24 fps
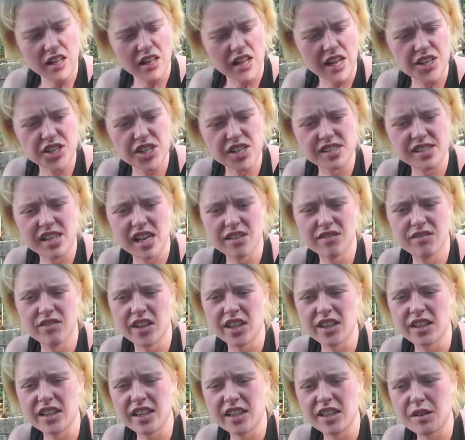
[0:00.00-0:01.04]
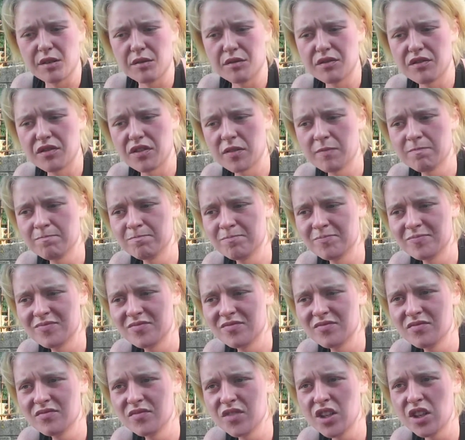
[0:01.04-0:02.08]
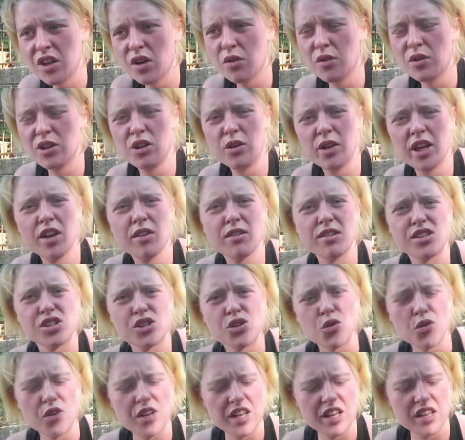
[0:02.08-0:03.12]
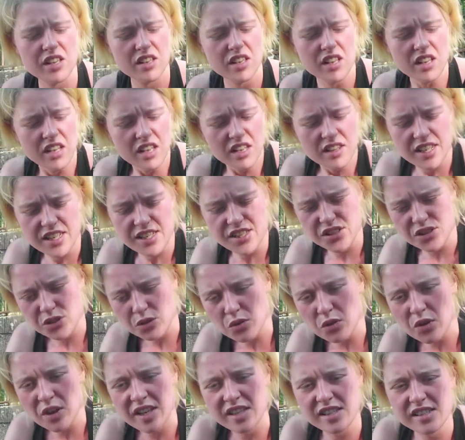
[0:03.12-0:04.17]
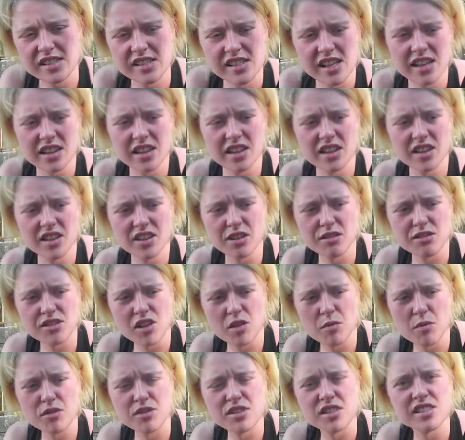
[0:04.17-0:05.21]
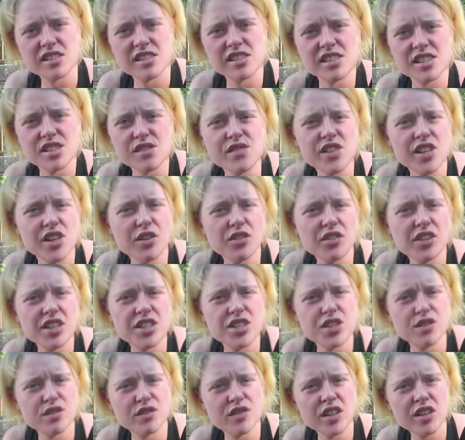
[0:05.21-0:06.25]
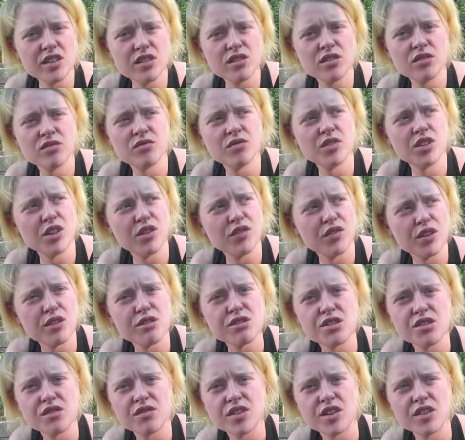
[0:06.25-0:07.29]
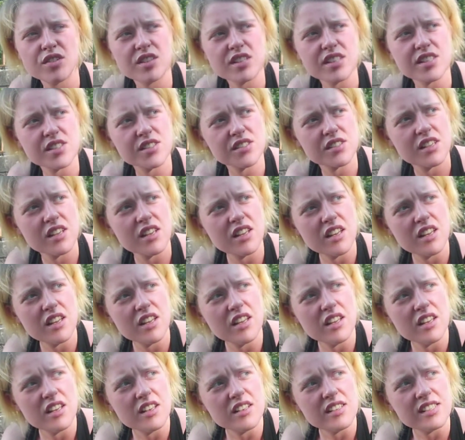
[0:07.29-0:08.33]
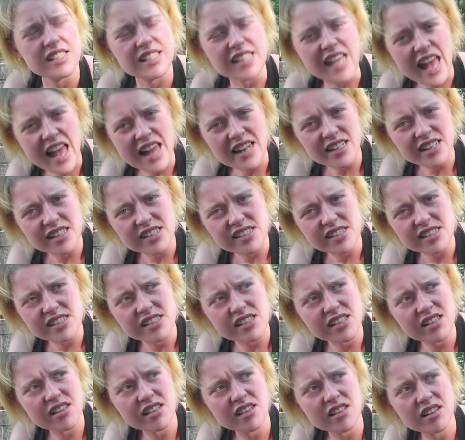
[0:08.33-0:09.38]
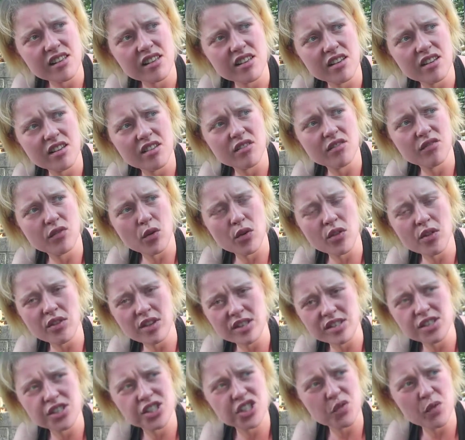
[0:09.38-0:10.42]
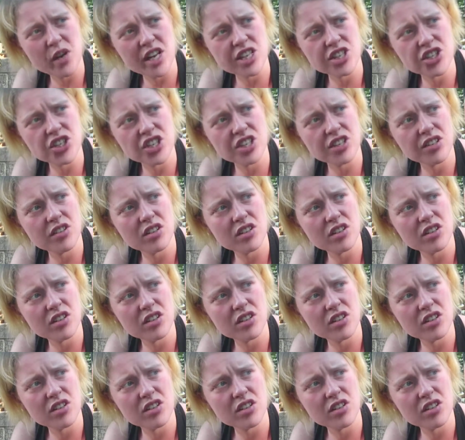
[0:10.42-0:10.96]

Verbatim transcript: just that feeling of, you know, when you hear a story, these stories, that there's almost a sense of guilt that you feel. You know, first you feel this sadness for the situation,